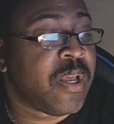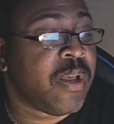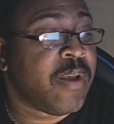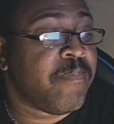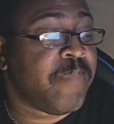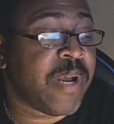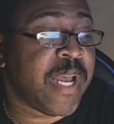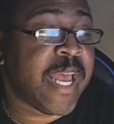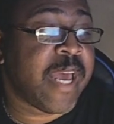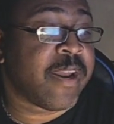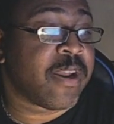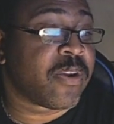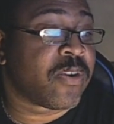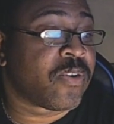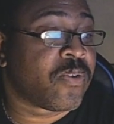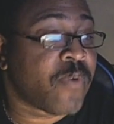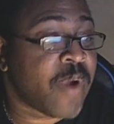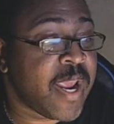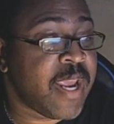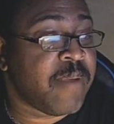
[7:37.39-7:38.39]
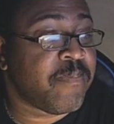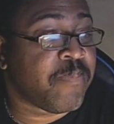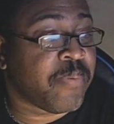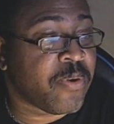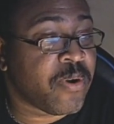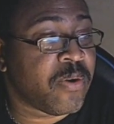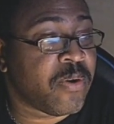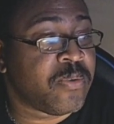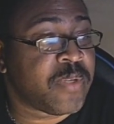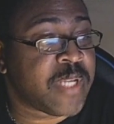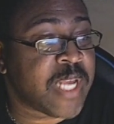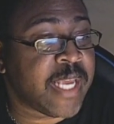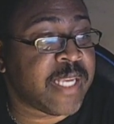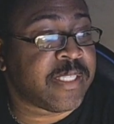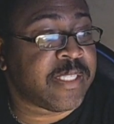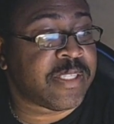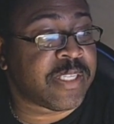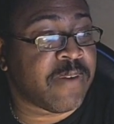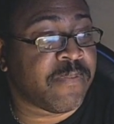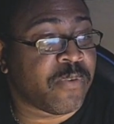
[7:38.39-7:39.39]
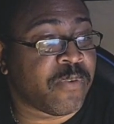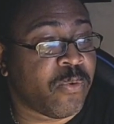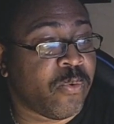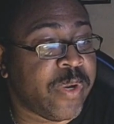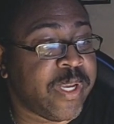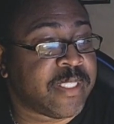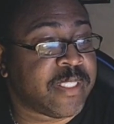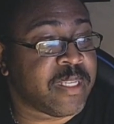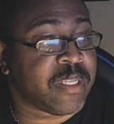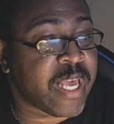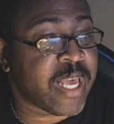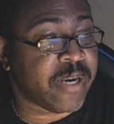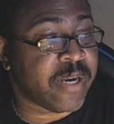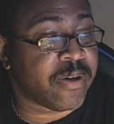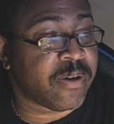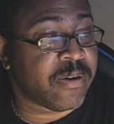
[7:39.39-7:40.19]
but had a great pro day several weeks later.